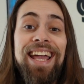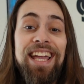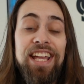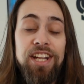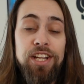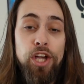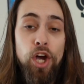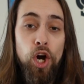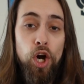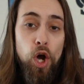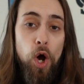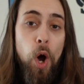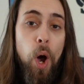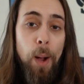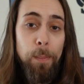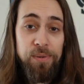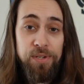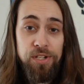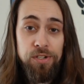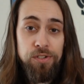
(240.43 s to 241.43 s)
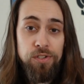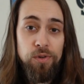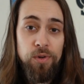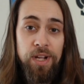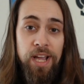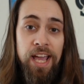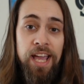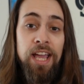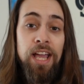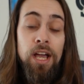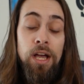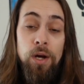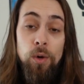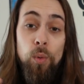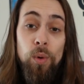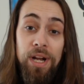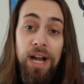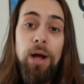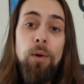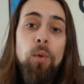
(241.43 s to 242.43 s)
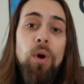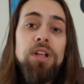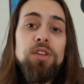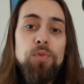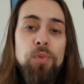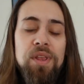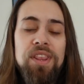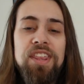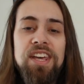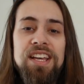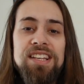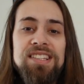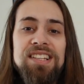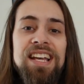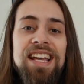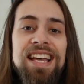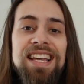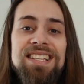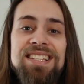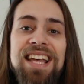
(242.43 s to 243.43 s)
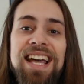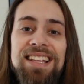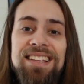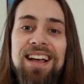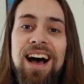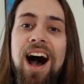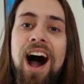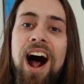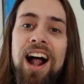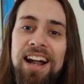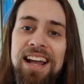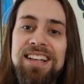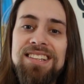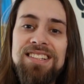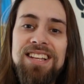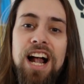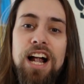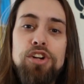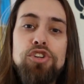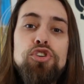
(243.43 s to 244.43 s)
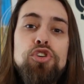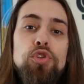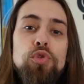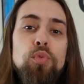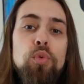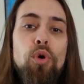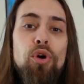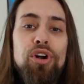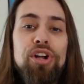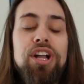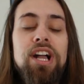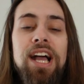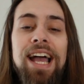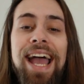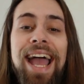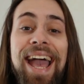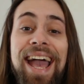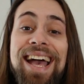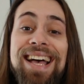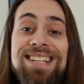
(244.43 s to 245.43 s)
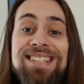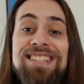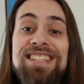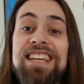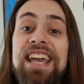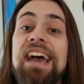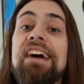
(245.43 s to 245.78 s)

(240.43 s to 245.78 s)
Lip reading: in your options, okay? What I want with this is that RSR should work as the